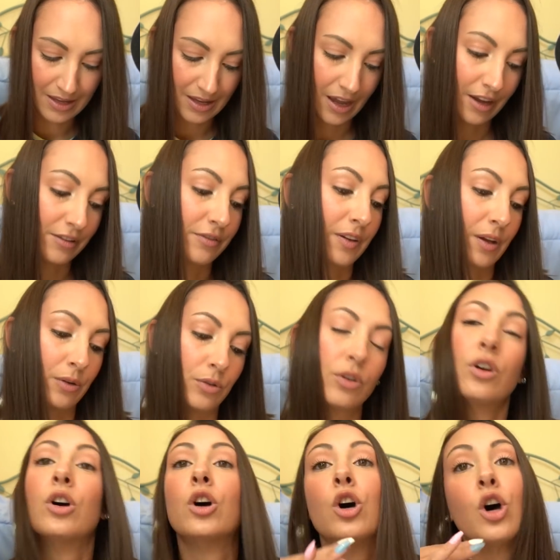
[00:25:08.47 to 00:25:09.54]
I found,
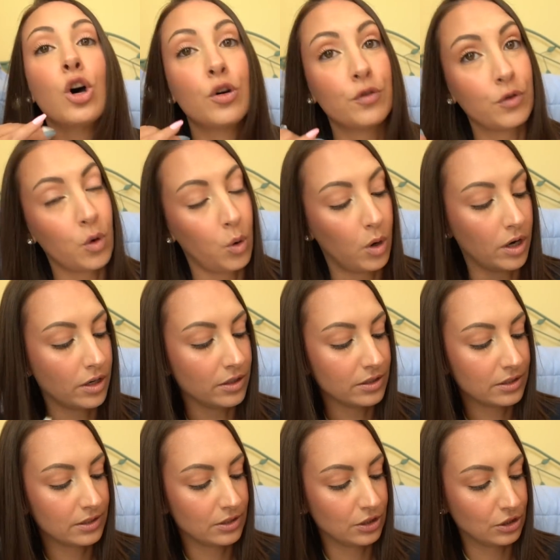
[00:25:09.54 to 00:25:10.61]
of
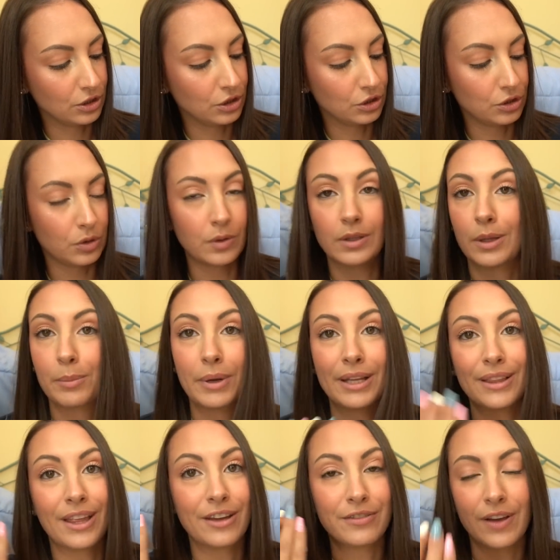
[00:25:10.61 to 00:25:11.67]
course, just to show you that my
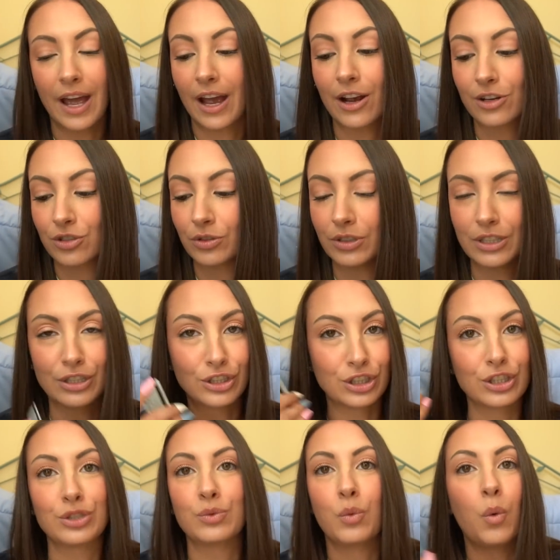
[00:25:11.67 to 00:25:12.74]
life actually is
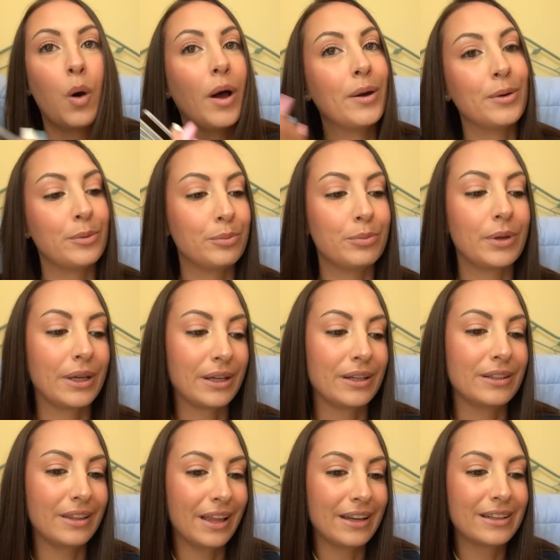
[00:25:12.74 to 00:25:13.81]
just one big,
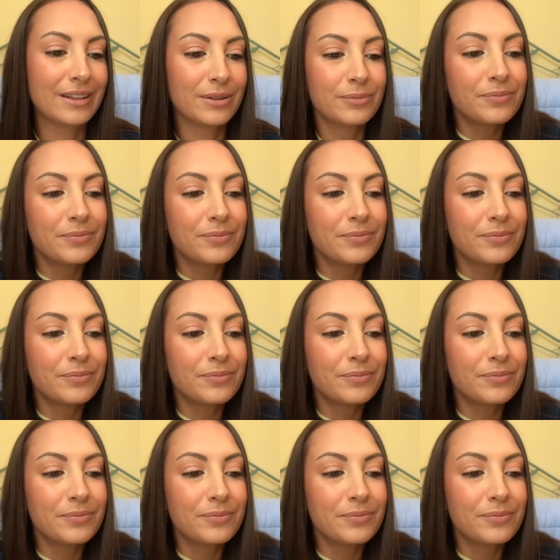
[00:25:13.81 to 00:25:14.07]
like,